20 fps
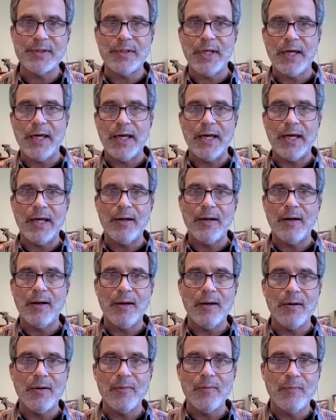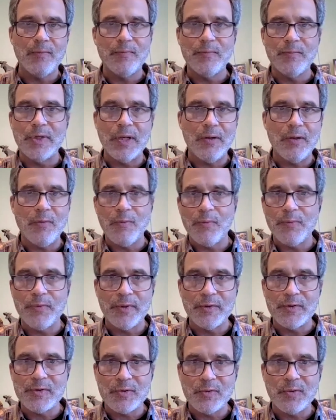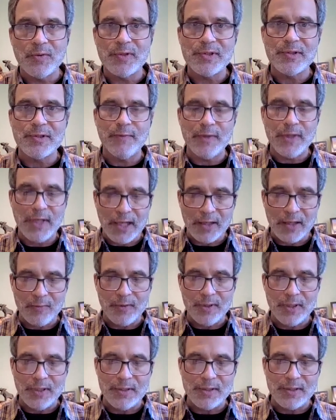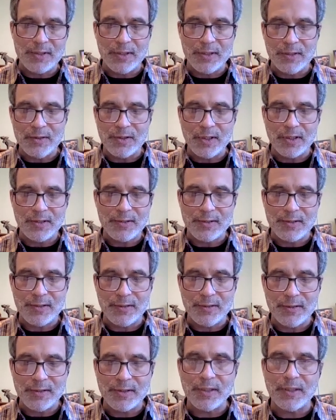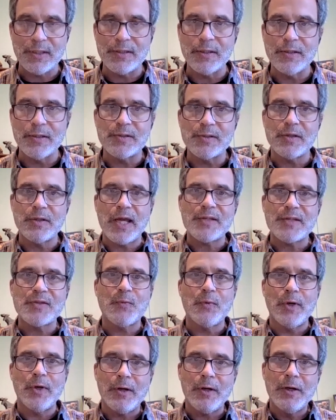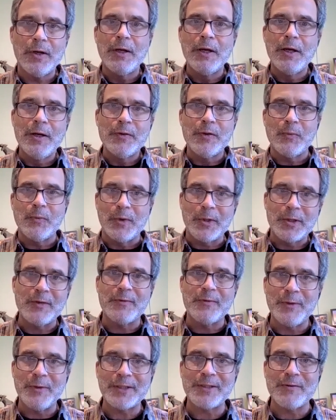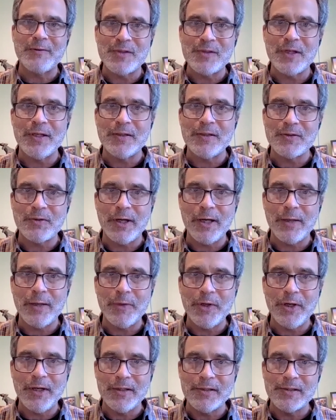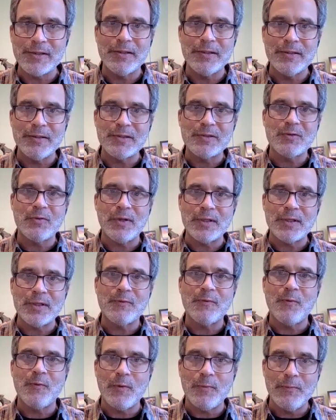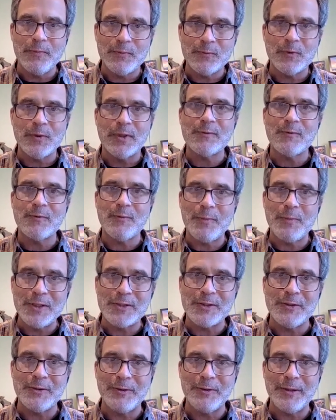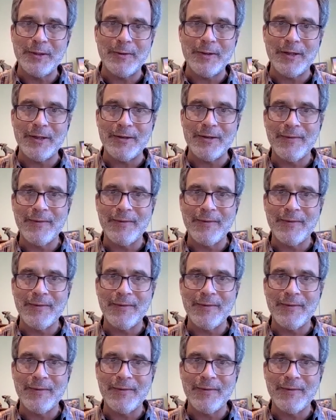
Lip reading: that are, the source of inequities and injustices. And so that's where the work of Collective Change Lab lies, in this transformational area.